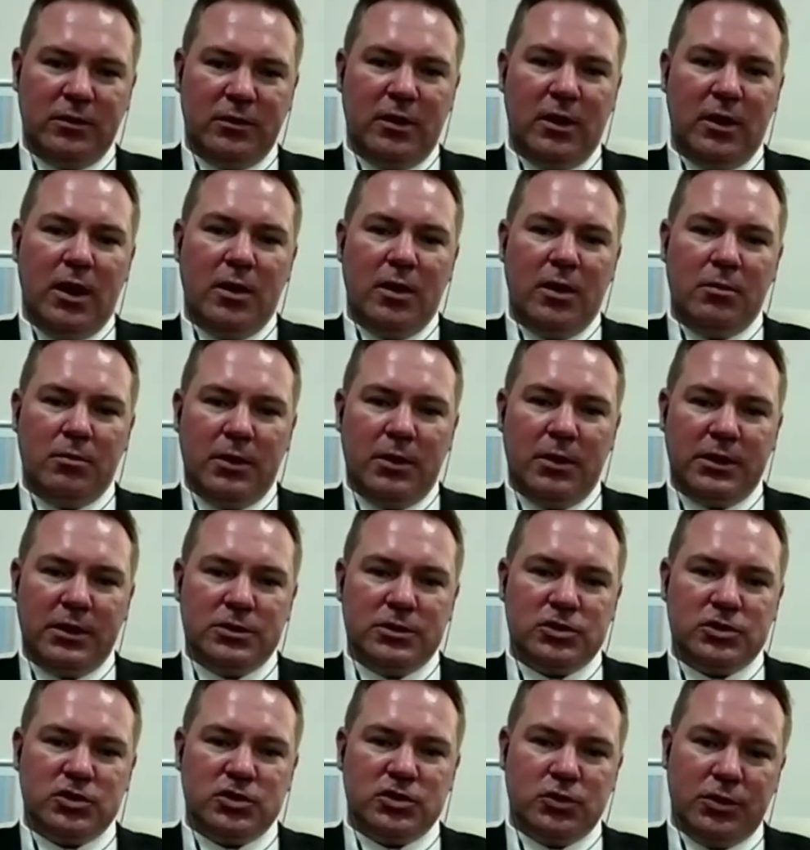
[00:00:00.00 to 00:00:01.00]
making
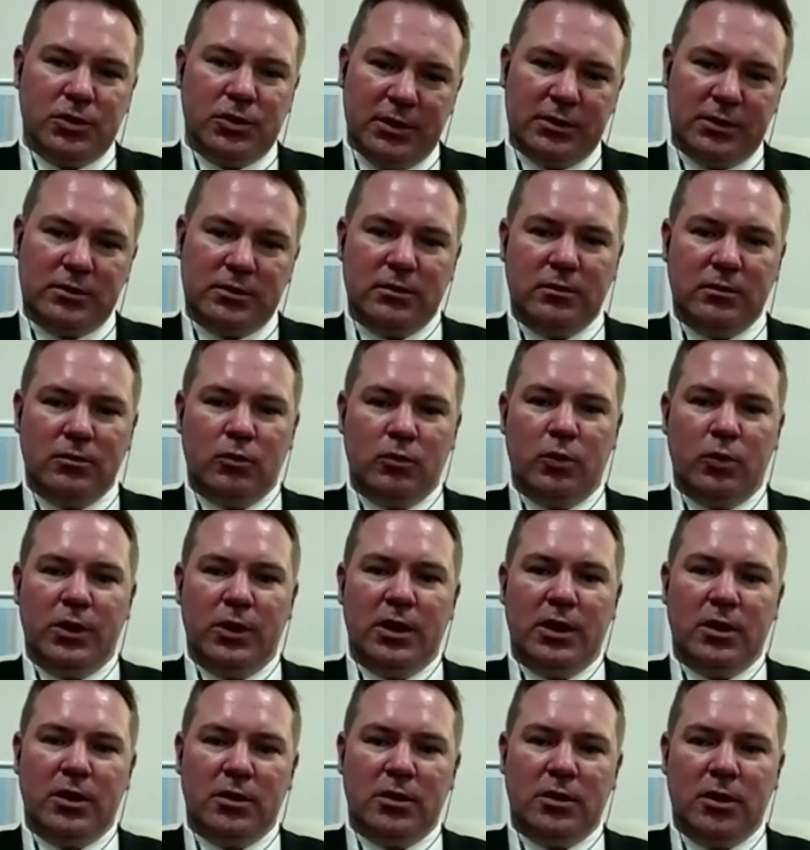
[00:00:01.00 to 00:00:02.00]
sure that we are
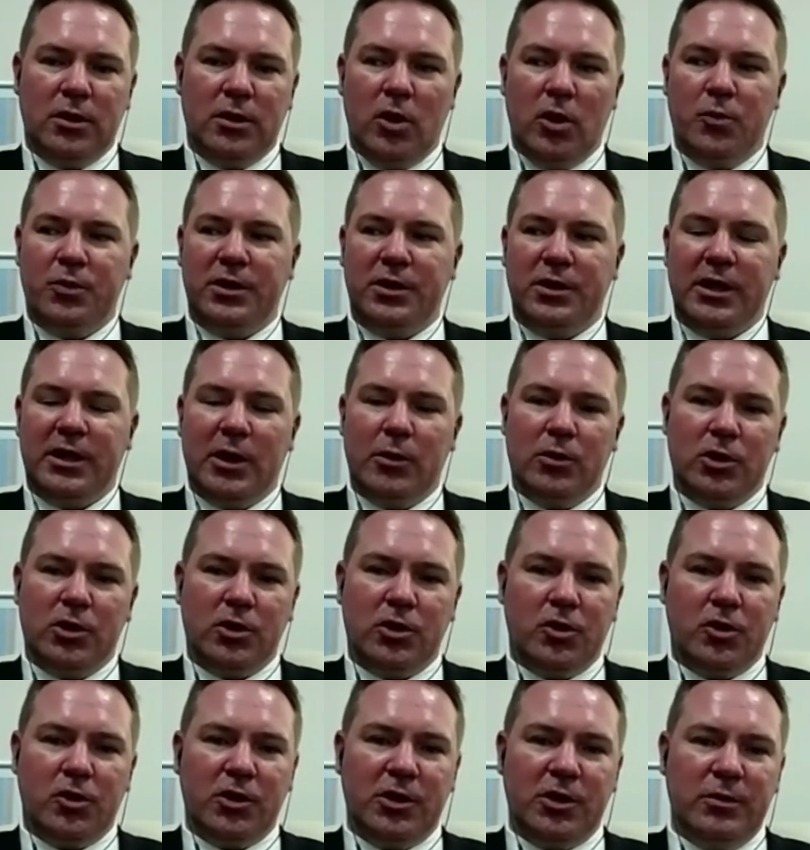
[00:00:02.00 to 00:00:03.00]
opening our
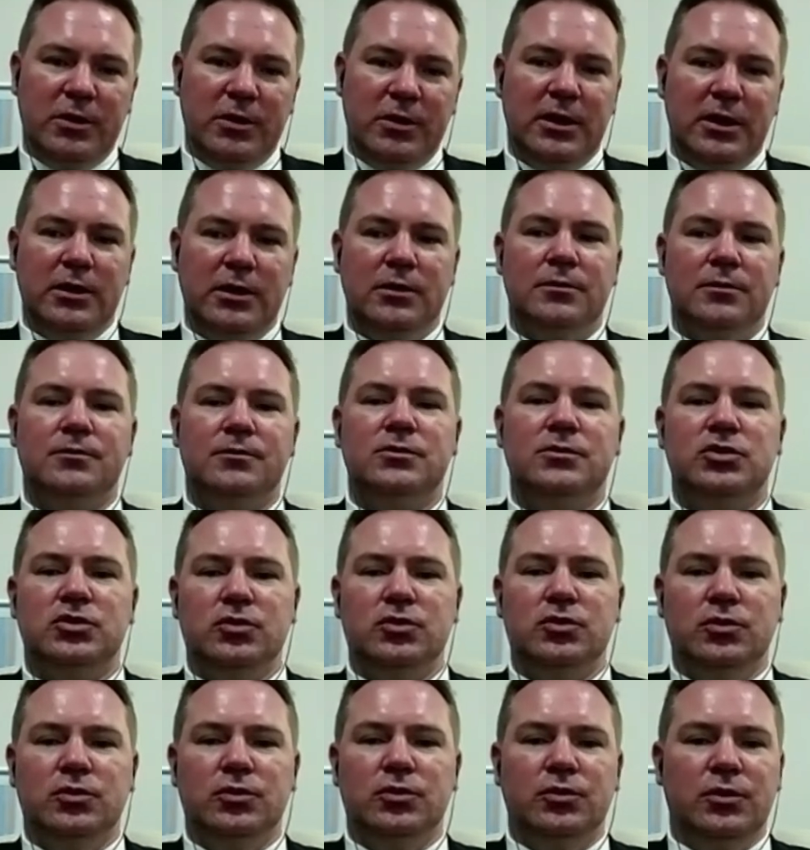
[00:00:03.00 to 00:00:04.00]
economy again to
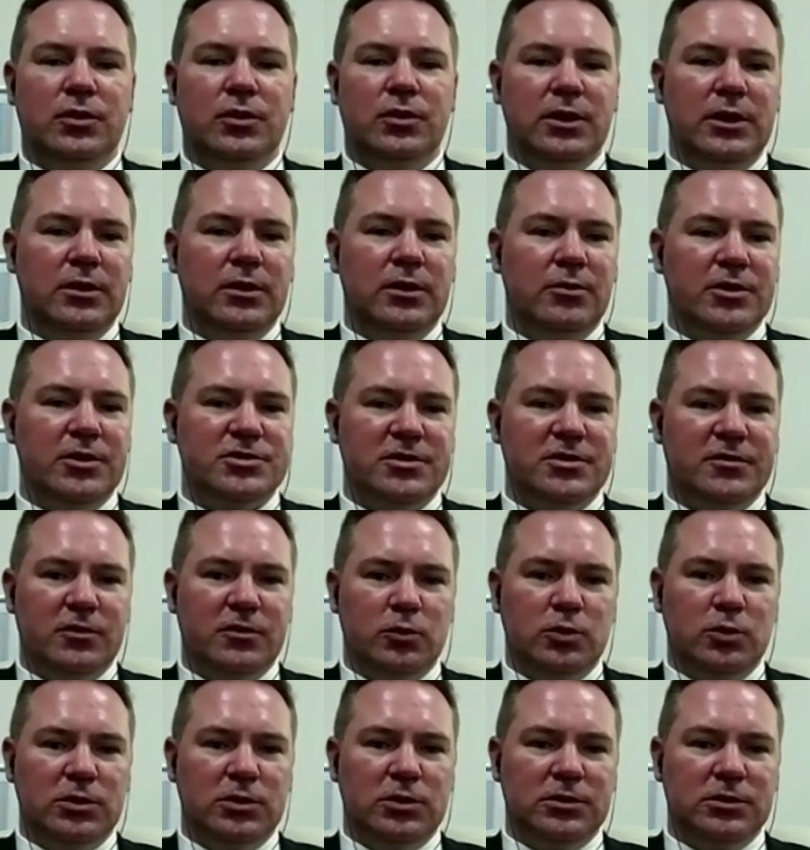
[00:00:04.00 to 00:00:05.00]
the rest of the world.